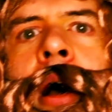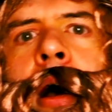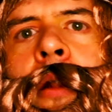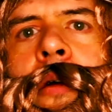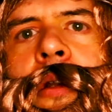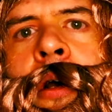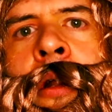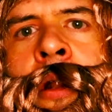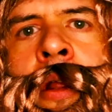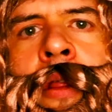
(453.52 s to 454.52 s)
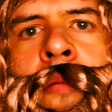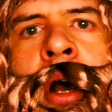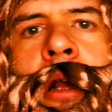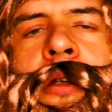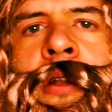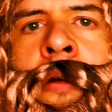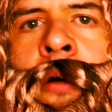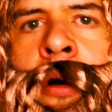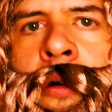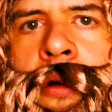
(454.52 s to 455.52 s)
I looked underneath the box, and there
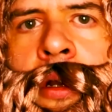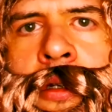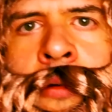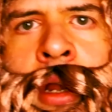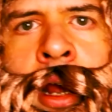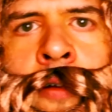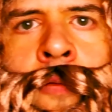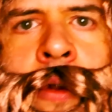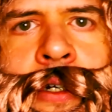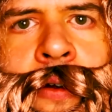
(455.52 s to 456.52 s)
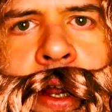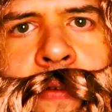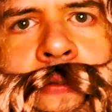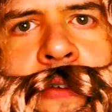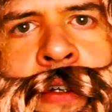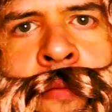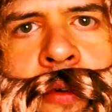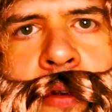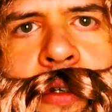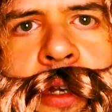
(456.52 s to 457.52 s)
were all some kind of witchcraft
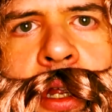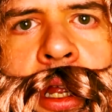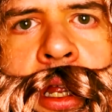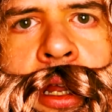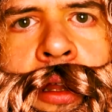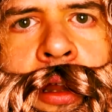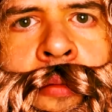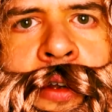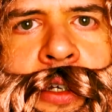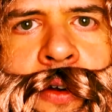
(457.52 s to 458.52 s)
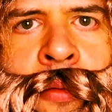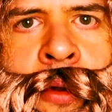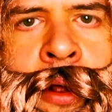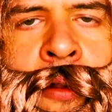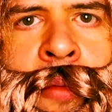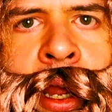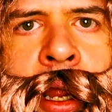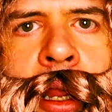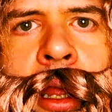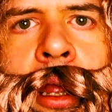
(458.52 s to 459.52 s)
symbols that had been scribbled on the
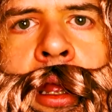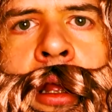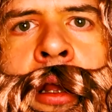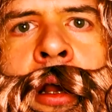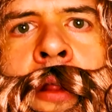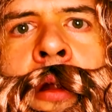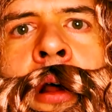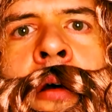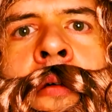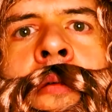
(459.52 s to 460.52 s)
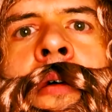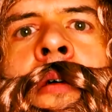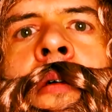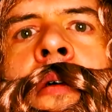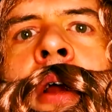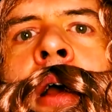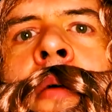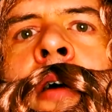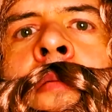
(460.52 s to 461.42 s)
back. And, oh crap!